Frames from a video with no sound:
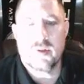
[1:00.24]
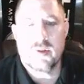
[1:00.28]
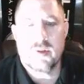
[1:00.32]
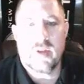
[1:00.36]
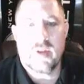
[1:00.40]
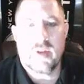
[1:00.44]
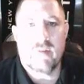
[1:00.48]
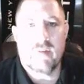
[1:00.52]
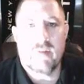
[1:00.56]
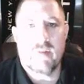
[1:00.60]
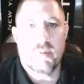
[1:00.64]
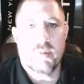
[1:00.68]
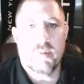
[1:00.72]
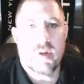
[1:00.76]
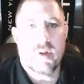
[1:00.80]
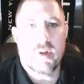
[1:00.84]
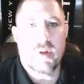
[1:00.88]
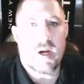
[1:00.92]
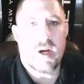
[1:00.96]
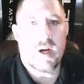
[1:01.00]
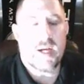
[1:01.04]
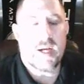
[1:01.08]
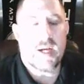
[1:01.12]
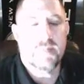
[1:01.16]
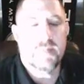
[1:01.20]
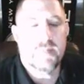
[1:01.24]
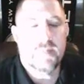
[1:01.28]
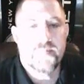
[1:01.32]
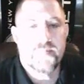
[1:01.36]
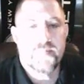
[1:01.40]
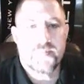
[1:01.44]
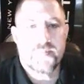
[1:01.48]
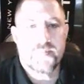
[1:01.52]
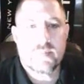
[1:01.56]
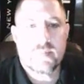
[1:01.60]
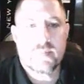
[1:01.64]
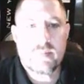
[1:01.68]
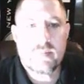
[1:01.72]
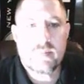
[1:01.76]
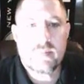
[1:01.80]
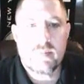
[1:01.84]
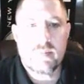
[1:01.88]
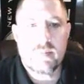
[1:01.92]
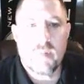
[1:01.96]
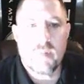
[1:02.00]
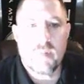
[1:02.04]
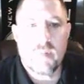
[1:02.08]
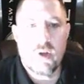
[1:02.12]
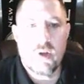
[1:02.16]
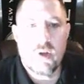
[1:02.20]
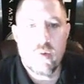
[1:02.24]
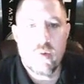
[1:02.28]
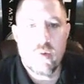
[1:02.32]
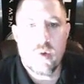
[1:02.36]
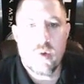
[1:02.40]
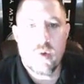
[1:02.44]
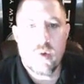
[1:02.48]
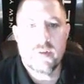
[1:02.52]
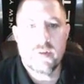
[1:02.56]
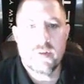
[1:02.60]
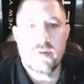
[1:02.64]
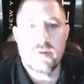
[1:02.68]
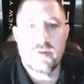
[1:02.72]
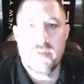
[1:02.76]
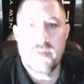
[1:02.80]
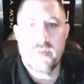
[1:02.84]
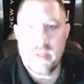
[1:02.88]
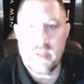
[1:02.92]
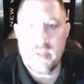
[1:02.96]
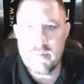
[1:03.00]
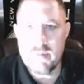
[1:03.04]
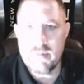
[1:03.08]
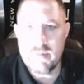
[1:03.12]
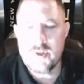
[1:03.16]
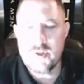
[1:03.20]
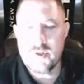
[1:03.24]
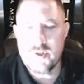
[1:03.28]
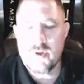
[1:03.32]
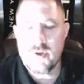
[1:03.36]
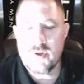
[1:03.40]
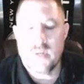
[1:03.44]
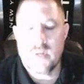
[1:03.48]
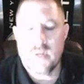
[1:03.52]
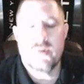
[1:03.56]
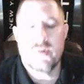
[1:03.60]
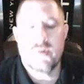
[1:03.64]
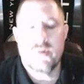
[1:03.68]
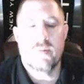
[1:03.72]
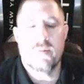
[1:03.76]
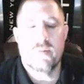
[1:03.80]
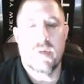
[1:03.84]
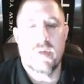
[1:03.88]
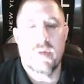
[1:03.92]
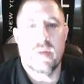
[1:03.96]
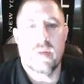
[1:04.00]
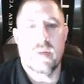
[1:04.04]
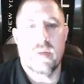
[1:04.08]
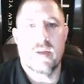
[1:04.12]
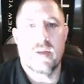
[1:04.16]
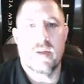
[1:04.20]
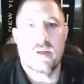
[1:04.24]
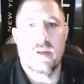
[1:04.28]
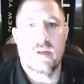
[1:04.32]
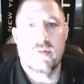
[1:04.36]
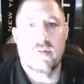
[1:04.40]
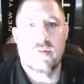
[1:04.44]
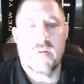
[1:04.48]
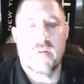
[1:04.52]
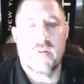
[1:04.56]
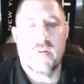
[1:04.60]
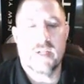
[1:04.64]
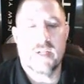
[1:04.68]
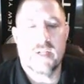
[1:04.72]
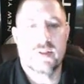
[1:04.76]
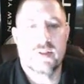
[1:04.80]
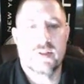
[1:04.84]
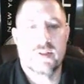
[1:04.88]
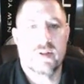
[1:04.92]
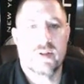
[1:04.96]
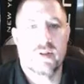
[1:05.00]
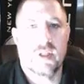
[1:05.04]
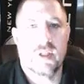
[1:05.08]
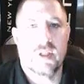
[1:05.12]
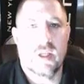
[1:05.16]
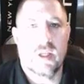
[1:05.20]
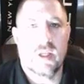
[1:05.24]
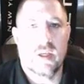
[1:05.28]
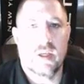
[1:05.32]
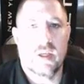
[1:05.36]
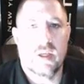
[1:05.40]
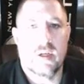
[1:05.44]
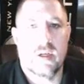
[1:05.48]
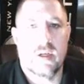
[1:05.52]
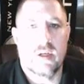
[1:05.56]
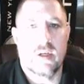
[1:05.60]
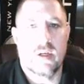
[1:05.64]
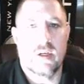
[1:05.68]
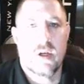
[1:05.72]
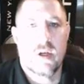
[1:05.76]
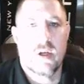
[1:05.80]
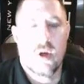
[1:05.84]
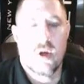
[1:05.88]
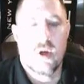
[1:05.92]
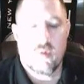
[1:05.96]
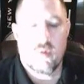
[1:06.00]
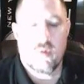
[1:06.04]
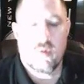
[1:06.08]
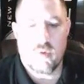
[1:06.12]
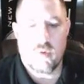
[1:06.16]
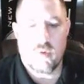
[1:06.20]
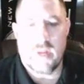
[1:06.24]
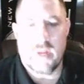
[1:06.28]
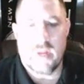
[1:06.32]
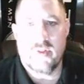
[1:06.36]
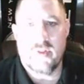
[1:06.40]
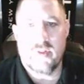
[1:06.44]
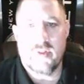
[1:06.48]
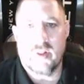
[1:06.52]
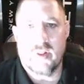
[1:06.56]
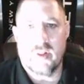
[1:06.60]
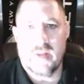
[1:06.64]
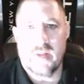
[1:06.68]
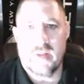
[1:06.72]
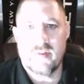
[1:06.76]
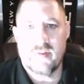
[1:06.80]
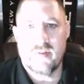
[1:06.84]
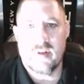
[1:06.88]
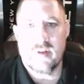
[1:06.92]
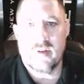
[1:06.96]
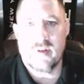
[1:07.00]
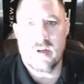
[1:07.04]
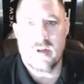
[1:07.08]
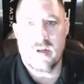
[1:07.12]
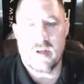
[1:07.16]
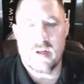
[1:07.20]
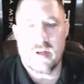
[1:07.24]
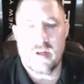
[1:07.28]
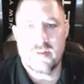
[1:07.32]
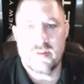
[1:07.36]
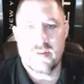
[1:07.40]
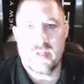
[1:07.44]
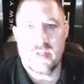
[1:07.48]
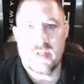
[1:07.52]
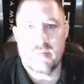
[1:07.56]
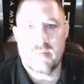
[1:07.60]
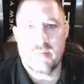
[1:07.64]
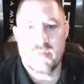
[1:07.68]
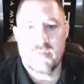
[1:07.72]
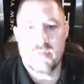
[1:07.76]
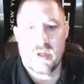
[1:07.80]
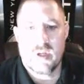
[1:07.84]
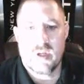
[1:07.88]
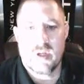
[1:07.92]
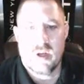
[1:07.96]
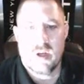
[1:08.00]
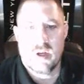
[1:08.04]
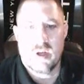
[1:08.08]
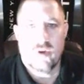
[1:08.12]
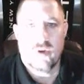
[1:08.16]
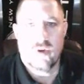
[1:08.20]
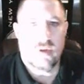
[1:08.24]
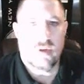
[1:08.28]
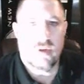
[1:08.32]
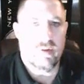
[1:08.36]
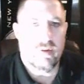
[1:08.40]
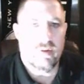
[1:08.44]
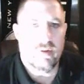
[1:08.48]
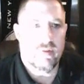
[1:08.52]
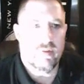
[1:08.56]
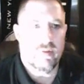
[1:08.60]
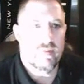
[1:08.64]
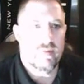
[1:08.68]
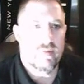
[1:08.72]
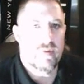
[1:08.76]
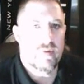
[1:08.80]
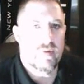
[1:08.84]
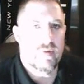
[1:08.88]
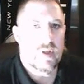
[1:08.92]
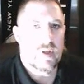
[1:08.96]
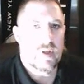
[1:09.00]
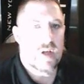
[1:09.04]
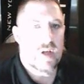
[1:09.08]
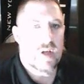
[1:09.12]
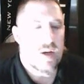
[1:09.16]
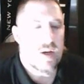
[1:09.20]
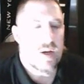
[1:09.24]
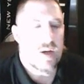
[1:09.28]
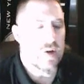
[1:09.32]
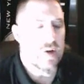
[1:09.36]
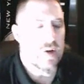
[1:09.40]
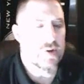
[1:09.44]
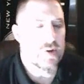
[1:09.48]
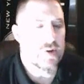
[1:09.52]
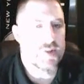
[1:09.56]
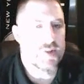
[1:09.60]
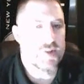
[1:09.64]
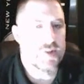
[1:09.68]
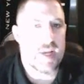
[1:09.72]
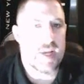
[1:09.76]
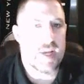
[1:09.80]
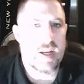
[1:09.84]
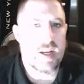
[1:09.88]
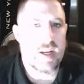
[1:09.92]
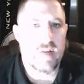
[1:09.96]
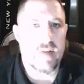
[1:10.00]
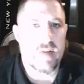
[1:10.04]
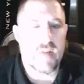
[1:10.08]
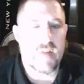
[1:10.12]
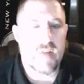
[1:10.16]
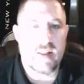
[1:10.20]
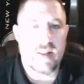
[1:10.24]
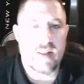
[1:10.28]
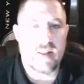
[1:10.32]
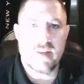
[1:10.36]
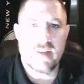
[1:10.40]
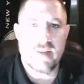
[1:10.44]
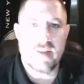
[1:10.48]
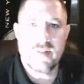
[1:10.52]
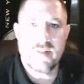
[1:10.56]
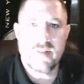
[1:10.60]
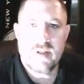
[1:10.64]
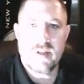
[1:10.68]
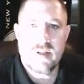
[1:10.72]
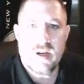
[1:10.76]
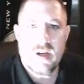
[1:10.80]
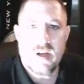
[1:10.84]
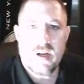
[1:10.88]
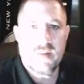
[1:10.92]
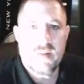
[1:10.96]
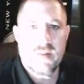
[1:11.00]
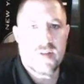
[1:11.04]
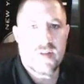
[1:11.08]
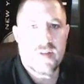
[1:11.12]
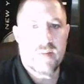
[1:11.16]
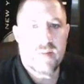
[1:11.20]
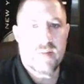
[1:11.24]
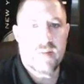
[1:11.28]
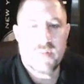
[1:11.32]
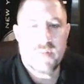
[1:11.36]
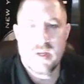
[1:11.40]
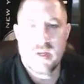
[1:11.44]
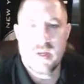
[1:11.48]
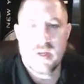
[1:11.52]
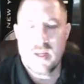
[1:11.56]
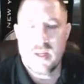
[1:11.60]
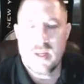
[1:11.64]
or that reply, you want to demonstrate to me that you've actually read the lesson concept, you've got an understanding of that lesson concept,